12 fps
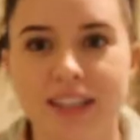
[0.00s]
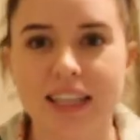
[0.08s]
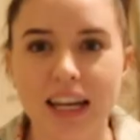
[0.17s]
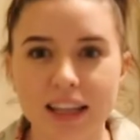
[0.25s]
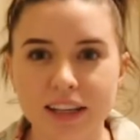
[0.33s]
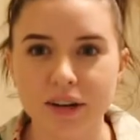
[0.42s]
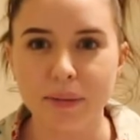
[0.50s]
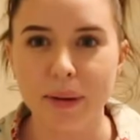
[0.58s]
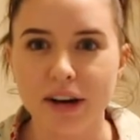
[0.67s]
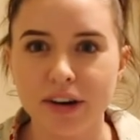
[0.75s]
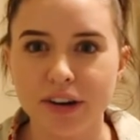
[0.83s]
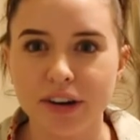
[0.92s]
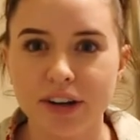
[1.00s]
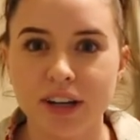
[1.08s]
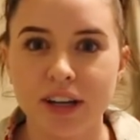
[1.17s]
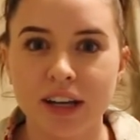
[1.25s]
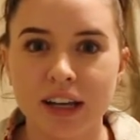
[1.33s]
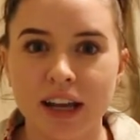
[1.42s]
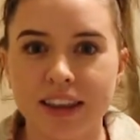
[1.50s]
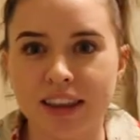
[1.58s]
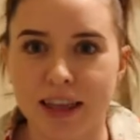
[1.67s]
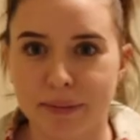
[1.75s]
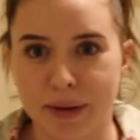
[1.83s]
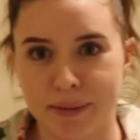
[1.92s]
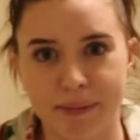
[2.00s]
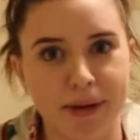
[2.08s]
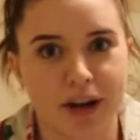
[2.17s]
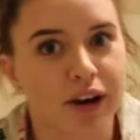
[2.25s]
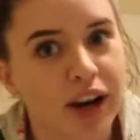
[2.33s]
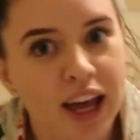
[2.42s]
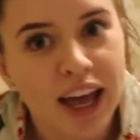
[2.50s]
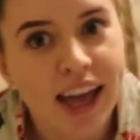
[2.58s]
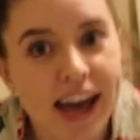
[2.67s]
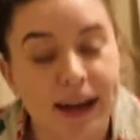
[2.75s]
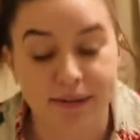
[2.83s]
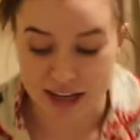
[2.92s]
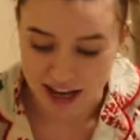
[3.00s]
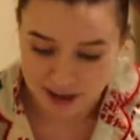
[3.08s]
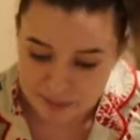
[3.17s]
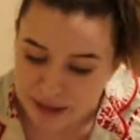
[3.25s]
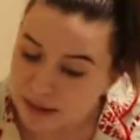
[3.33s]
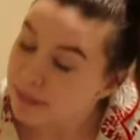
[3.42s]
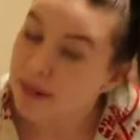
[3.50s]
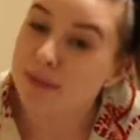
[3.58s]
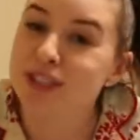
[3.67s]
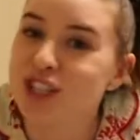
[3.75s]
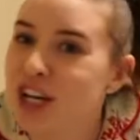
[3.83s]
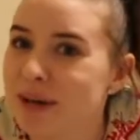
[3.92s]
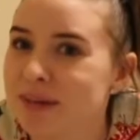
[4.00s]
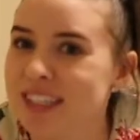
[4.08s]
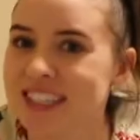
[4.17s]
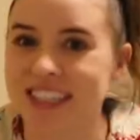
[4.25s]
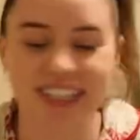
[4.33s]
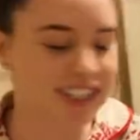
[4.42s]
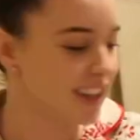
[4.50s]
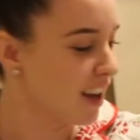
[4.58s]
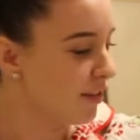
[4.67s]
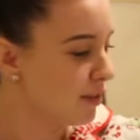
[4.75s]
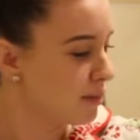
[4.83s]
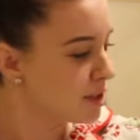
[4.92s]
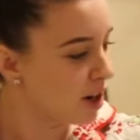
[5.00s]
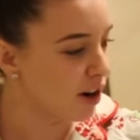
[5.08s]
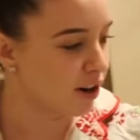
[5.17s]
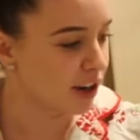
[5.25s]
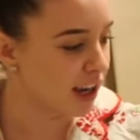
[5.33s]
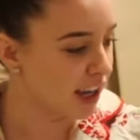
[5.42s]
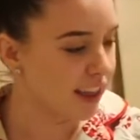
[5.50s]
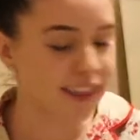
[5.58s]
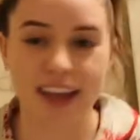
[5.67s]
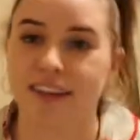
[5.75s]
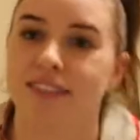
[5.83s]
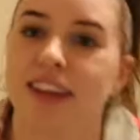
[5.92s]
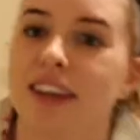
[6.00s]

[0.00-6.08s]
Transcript: Is that a little better? I think that might be better. Yeah, I'm in my pajamas. These I got from Target. They have